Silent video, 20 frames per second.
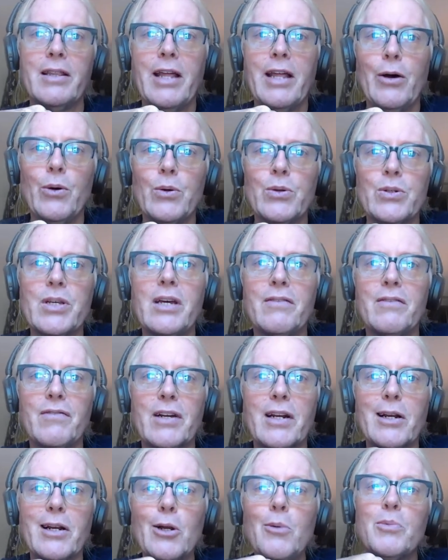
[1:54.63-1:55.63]
those
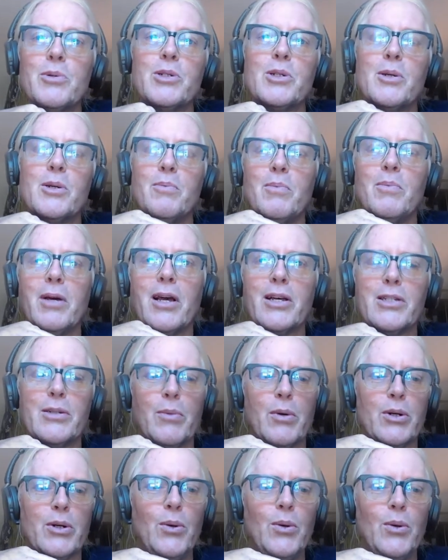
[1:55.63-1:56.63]
infinite loops because
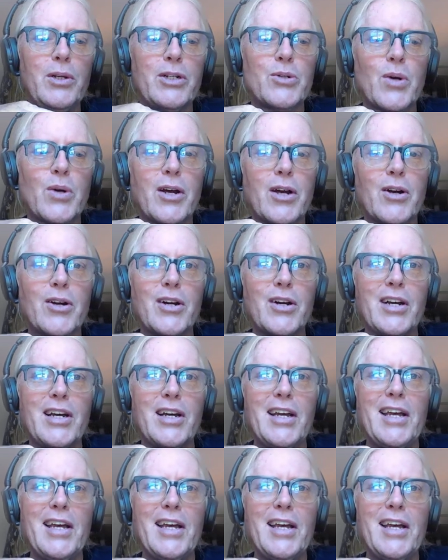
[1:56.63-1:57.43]
it would only trigger